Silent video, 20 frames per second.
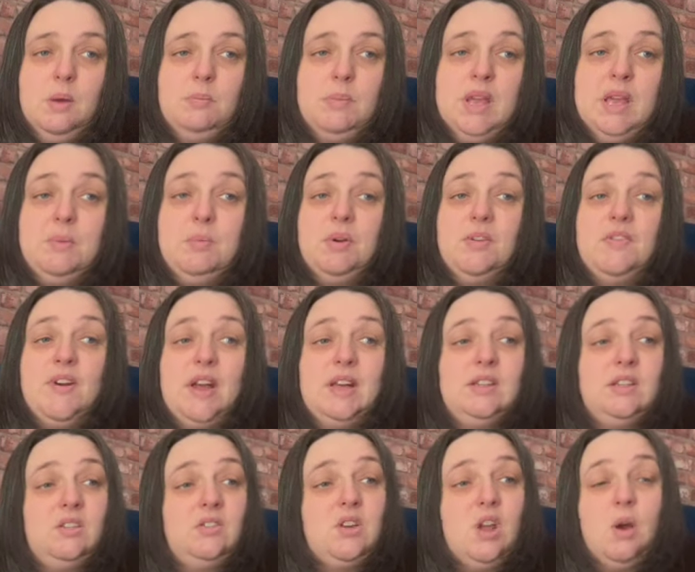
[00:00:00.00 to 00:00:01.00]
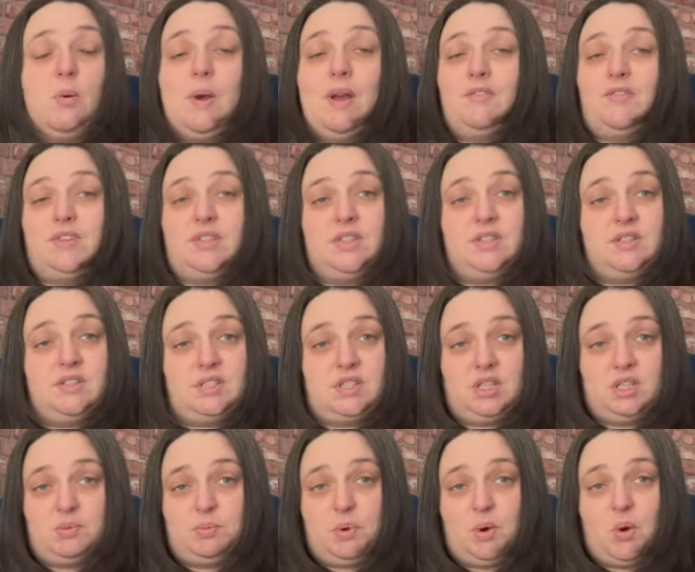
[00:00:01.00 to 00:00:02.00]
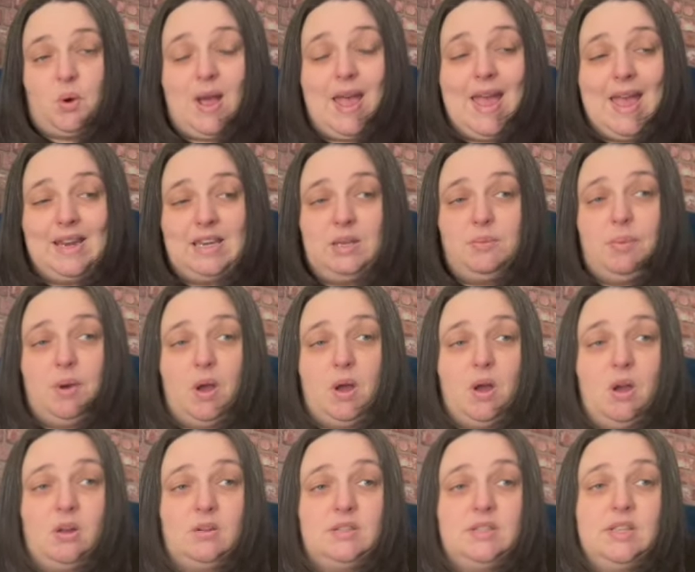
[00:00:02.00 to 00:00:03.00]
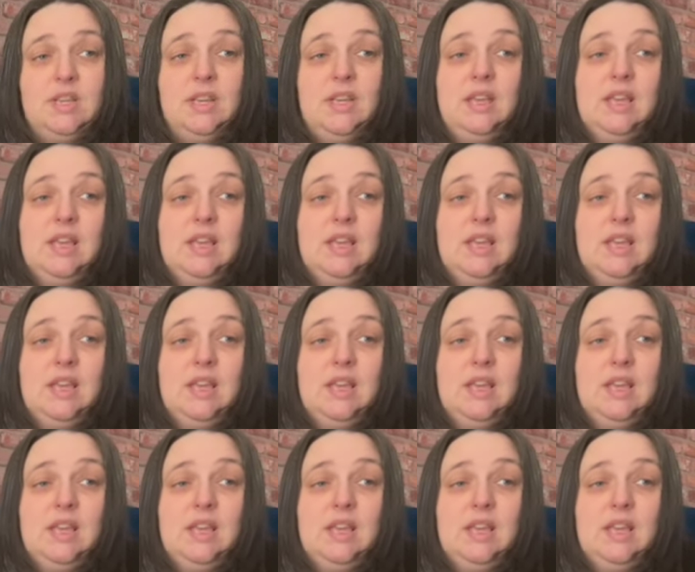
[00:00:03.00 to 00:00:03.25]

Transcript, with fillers: but he provided no evidence to support any part,